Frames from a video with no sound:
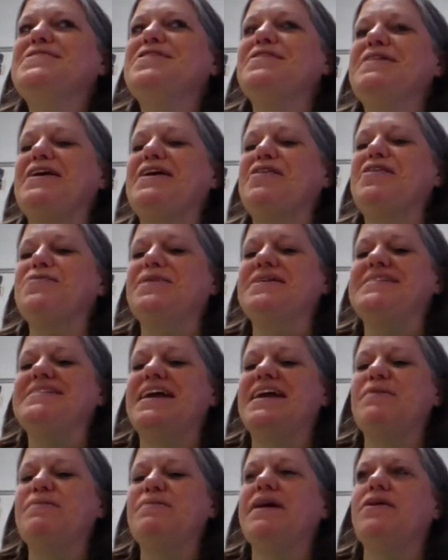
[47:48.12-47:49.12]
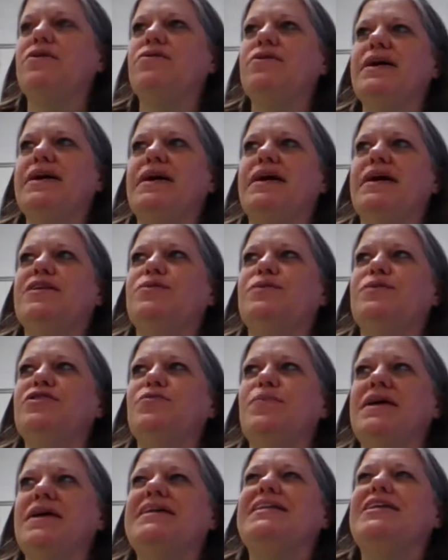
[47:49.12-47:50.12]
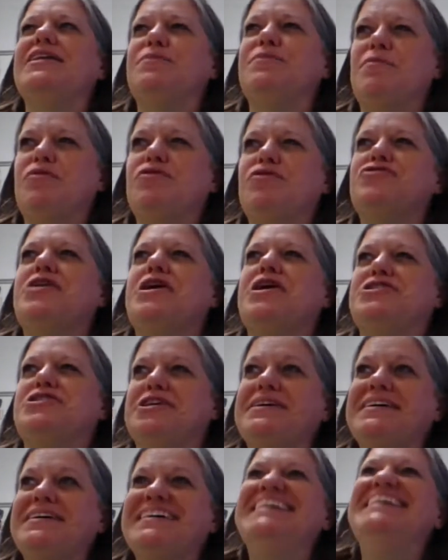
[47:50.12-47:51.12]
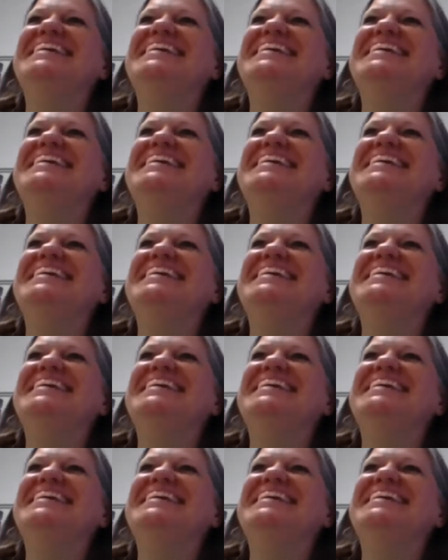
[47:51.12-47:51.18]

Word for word: So like on one side, I'm like, okay, Hollywood, you made it a little bit more tragic.